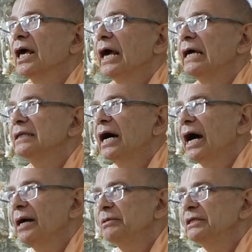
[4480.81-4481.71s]
And
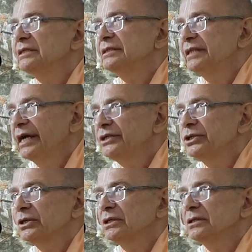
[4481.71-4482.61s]
I mean, it's
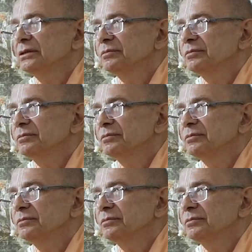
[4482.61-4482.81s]
natural.